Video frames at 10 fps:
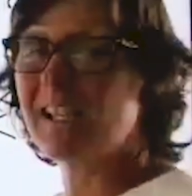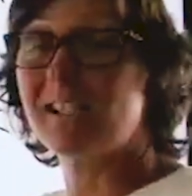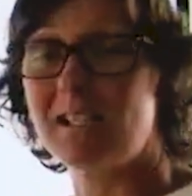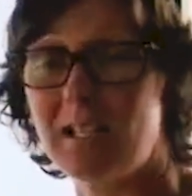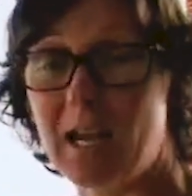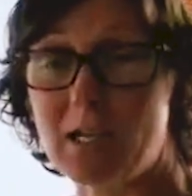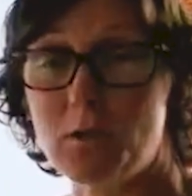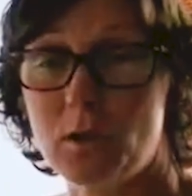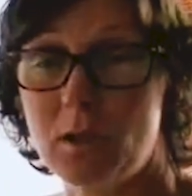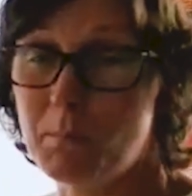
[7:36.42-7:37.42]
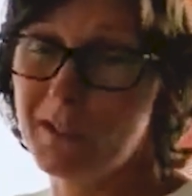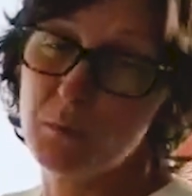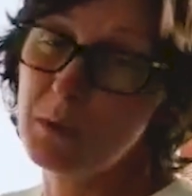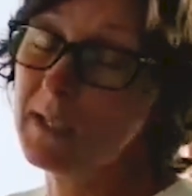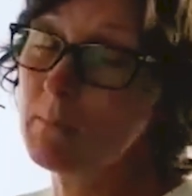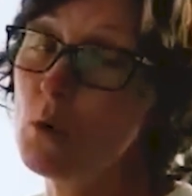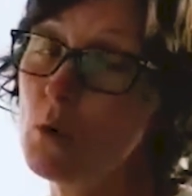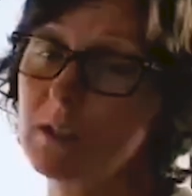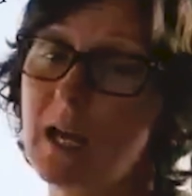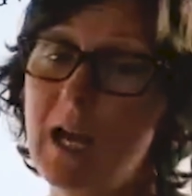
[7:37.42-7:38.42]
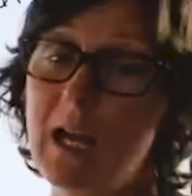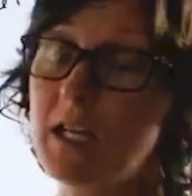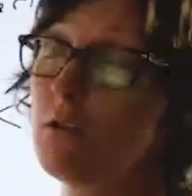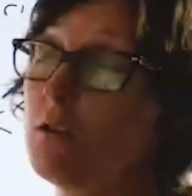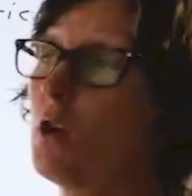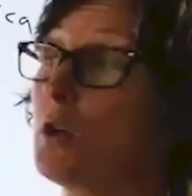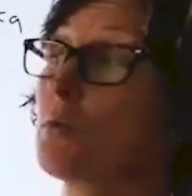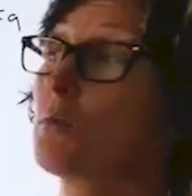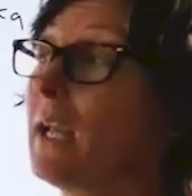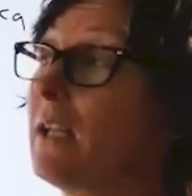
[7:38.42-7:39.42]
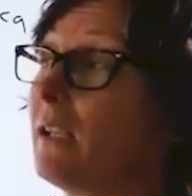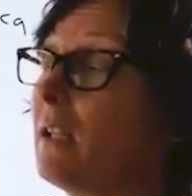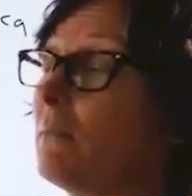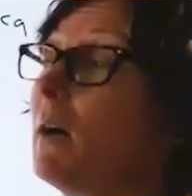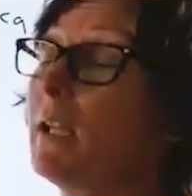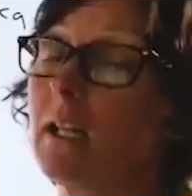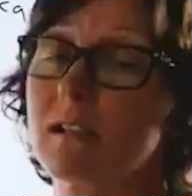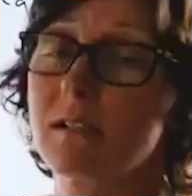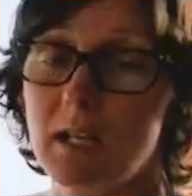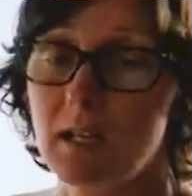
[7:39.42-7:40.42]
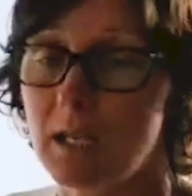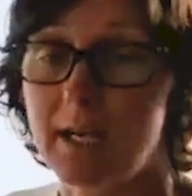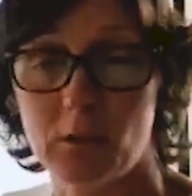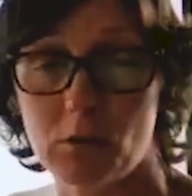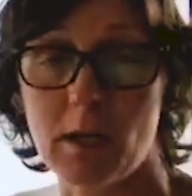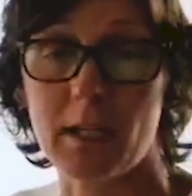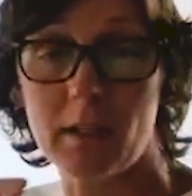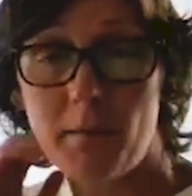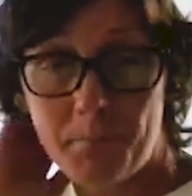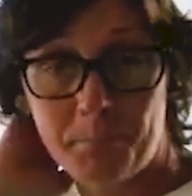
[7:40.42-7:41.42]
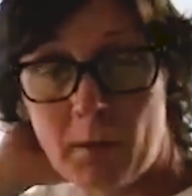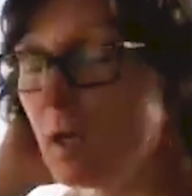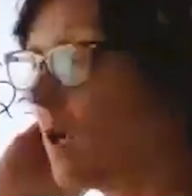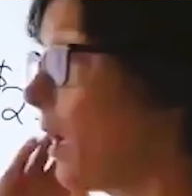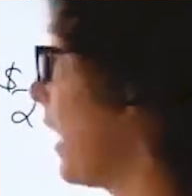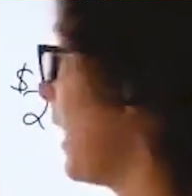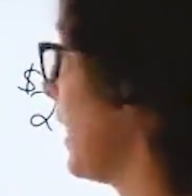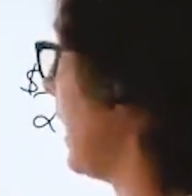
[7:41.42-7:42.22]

syndication, but it's really more like, you know, you're raising the money as like a line of credit. All right.